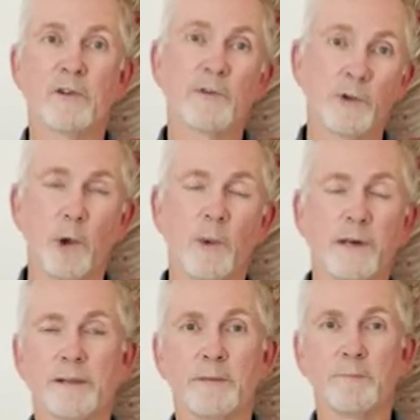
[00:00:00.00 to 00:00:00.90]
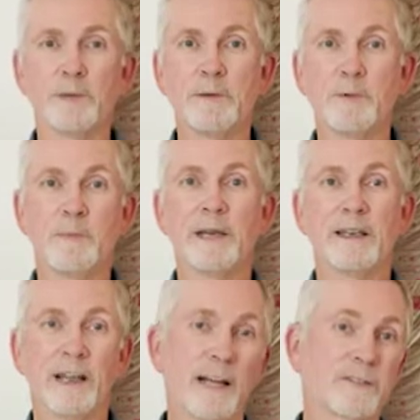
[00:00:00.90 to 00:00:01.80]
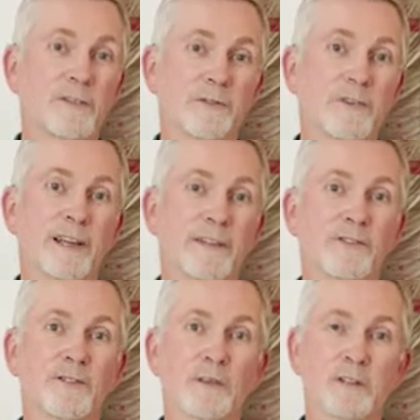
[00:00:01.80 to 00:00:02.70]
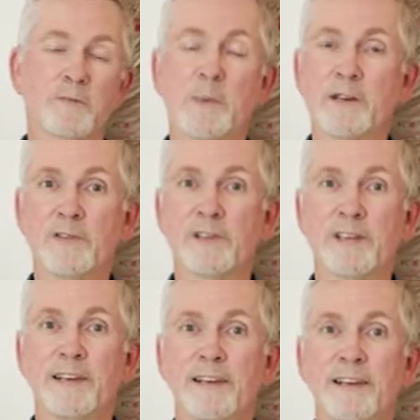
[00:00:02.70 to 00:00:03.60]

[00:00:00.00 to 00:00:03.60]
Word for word: for low-income people made lots of sense, especially